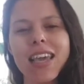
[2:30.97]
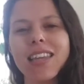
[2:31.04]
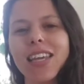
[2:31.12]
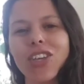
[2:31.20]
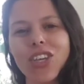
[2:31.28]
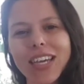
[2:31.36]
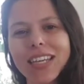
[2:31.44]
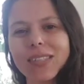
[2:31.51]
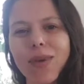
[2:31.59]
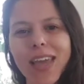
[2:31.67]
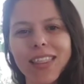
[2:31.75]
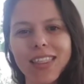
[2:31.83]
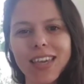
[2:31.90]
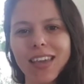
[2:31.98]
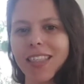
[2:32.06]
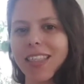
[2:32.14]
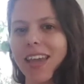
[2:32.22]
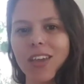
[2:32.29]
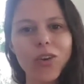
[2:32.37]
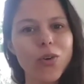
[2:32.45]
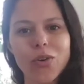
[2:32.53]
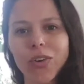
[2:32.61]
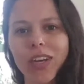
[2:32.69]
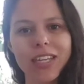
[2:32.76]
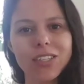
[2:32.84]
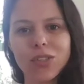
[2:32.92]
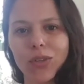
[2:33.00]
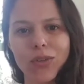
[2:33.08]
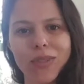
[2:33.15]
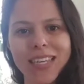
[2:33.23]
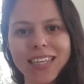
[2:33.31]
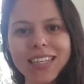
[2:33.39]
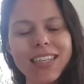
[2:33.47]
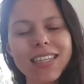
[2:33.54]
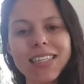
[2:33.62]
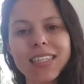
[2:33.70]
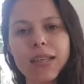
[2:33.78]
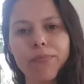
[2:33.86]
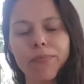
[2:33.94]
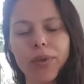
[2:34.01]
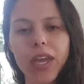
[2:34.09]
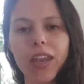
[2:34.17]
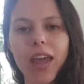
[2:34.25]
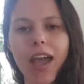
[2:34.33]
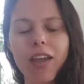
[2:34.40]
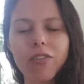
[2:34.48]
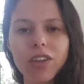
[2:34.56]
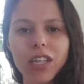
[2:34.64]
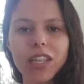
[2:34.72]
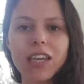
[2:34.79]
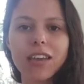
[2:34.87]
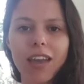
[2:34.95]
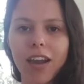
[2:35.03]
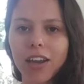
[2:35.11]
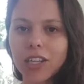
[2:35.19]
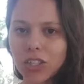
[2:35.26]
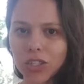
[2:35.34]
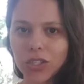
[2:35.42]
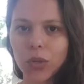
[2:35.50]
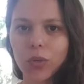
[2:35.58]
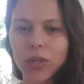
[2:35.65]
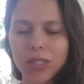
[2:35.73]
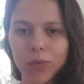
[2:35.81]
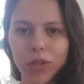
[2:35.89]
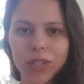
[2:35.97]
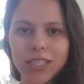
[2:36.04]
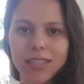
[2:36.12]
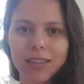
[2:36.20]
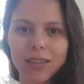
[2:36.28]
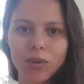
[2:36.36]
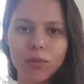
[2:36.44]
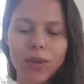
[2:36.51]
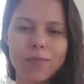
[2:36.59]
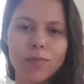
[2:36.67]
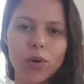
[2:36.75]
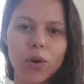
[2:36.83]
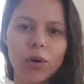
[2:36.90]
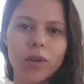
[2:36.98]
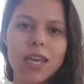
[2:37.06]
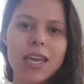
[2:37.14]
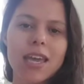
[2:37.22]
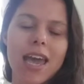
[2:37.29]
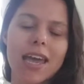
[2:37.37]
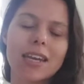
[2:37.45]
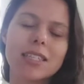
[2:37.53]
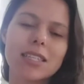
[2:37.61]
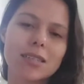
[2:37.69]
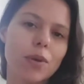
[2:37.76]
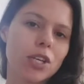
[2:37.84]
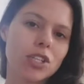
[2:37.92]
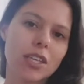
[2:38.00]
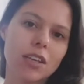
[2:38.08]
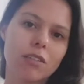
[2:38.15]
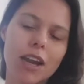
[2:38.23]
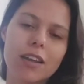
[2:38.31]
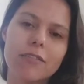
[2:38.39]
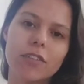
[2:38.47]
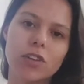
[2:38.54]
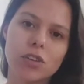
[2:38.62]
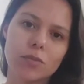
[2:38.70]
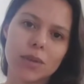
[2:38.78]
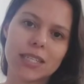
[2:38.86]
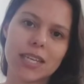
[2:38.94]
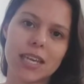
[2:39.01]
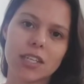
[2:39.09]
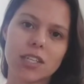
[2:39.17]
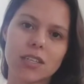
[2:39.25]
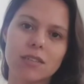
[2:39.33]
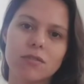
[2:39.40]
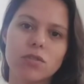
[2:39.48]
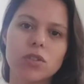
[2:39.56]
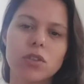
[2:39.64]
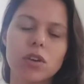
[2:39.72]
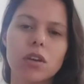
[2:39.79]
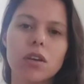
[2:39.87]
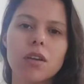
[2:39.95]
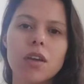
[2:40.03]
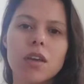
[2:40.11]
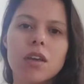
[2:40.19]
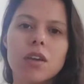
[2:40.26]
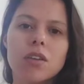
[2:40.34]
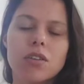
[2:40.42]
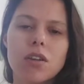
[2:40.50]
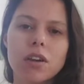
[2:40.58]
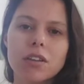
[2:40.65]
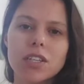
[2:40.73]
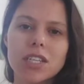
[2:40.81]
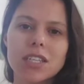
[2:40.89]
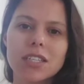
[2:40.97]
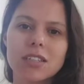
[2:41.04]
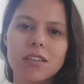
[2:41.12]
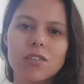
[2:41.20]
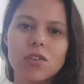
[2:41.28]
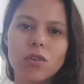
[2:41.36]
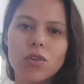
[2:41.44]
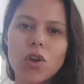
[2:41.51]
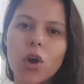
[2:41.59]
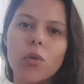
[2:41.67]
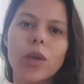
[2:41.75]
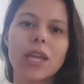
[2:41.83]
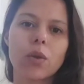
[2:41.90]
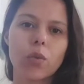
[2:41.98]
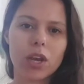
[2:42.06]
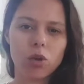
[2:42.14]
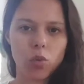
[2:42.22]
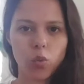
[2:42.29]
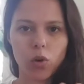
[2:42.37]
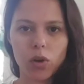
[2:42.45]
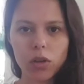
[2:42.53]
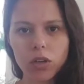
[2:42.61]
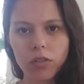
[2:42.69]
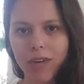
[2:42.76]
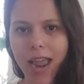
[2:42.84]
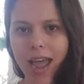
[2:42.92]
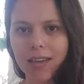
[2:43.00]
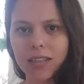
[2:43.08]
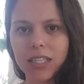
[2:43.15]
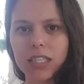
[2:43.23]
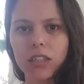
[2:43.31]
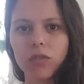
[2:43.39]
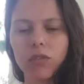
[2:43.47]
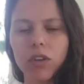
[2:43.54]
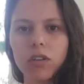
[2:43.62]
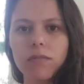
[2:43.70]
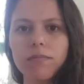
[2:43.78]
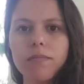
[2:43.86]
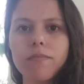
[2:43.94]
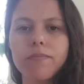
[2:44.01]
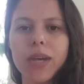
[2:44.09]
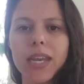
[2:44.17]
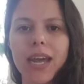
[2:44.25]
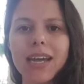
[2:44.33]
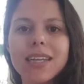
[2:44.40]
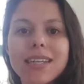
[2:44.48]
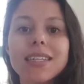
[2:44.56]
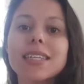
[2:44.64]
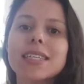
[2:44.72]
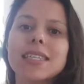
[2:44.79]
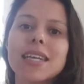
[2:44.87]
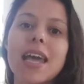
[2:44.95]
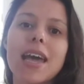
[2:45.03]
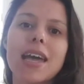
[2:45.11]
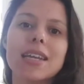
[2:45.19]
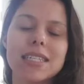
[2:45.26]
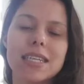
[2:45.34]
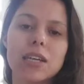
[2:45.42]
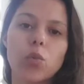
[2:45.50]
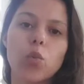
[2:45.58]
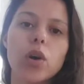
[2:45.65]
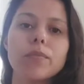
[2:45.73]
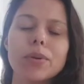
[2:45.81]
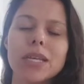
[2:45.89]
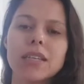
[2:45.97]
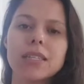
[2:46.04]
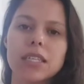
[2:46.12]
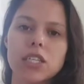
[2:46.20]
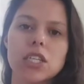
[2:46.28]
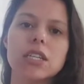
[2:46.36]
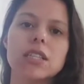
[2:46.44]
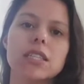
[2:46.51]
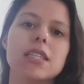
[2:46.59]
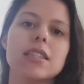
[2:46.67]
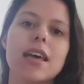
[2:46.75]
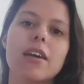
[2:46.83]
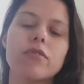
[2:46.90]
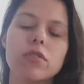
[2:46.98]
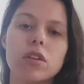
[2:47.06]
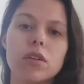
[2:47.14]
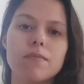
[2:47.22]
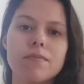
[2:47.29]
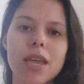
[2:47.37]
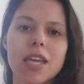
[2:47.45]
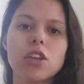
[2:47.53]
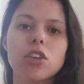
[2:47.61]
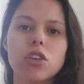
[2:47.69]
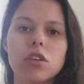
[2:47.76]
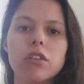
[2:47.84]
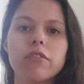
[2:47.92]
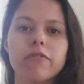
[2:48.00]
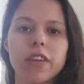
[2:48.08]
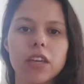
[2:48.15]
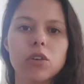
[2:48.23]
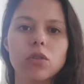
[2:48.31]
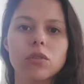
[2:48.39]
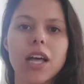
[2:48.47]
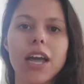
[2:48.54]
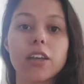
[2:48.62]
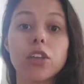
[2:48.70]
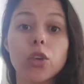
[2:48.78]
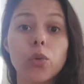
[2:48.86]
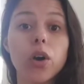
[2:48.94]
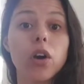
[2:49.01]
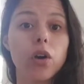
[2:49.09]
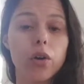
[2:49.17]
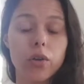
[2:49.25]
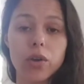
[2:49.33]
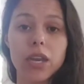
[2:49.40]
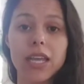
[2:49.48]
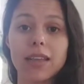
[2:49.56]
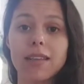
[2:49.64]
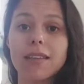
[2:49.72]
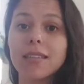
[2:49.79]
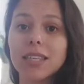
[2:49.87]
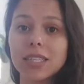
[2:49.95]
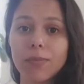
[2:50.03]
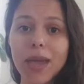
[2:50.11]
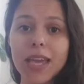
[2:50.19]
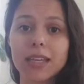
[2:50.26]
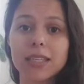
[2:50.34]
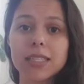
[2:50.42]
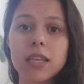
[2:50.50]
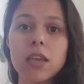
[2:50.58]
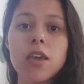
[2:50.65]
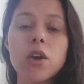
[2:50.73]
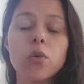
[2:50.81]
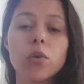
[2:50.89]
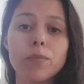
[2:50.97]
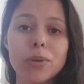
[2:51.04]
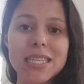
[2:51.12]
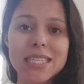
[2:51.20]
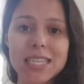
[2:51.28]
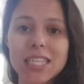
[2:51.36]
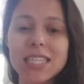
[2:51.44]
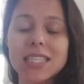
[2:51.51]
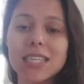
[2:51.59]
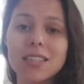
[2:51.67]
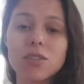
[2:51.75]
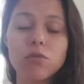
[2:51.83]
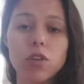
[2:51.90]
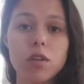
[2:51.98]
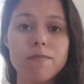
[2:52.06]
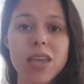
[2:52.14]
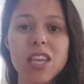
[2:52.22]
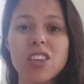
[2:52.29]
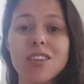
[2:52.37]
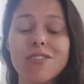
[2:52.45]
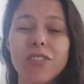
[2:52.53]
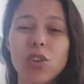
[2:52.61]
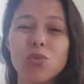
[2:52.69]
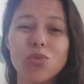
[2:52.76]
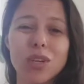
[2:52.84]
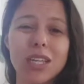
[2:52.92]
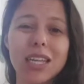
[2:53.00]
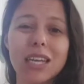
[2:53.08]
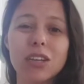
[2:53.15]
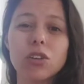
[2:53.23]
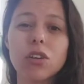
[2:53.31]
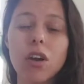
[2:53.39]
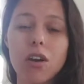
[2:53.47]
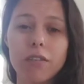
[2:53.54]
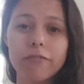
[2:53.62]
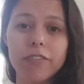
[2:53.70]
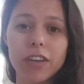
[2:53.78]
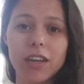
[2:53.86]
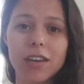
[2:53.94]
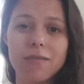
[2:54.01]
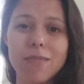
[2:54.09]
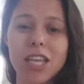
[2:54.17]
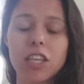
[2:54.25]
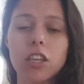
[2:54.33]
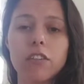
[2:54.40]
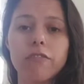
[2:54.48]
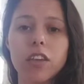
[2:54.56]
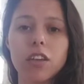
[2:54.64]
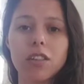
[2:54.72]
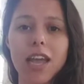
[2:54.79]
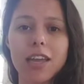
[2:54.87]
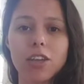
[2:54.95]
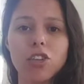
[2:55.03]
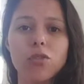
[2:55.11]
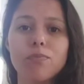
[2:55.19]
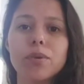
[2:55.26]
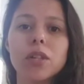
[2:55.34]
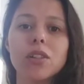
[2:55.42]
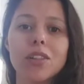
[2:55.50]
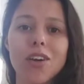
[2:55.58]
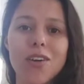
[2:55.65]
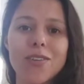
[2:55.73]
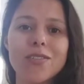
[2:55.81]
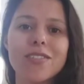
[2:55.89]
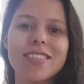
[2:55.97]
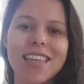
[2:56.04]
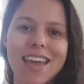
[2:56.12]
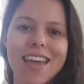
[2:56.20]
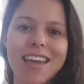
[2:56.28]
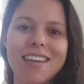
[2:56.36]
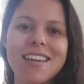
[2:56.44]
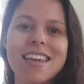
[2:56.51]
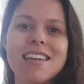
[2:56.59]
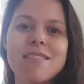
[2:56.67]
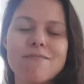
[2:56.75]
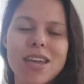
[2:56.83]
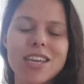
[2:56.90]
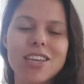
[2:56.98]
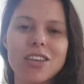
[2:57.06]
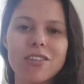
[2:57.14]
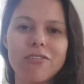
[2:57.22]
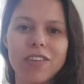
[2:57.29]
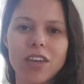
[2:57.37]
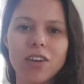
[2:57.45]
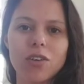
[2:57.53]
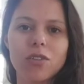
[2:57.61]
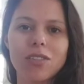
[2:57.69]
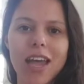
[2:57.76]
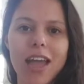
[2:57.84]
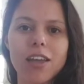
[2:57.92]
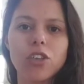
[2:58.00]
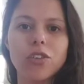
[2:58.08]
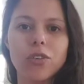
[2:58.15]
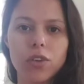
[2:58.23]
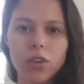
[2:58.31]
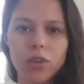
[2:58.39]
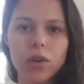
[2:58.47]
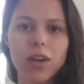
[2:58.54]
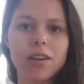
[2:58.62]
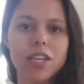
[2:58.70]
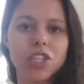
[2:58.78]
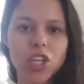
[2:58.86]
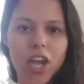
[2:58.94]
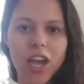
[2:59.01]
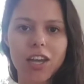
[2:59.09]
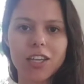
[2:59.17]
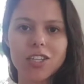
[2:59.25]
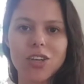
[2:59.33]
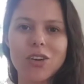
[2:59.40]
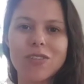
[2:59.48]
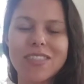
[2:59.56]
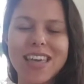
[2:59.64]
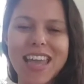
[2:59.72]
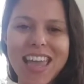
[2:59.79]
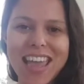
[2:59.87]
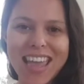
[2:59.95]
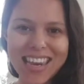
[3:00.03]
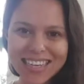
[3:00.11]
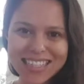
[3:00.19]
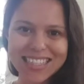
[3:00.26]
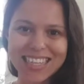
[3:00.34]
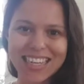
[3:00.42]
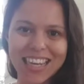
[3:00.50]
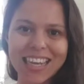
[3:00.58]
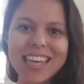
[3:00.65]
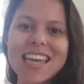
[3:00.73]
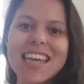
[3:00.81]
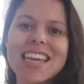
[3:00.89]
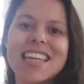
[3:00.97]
Now you guys might think that you already do this, but I really encourage you to explore this a little bit more. And it's especially great for newbie teachers. So not just knowing where to walk around in the room, but understanding what positions in that room make you feel like you are owning the space. What positions in the room make you feel really confident, make you feel like you belong there, make you feel like you are in charge of the energy